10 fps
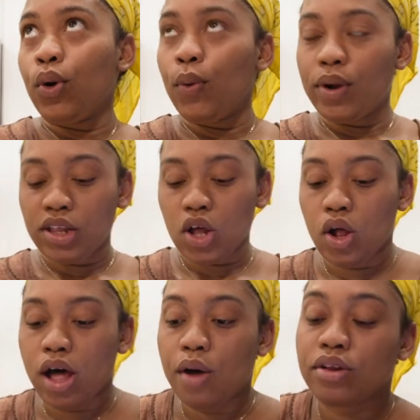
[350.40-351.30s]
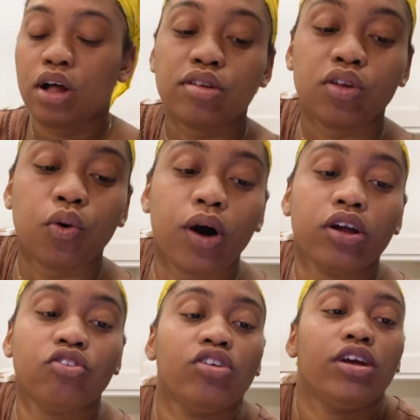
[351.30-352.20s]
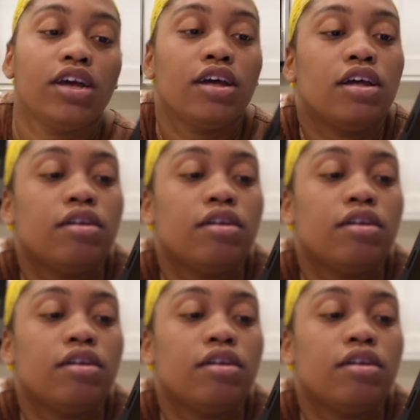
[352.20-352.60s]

what is it called? I was also watching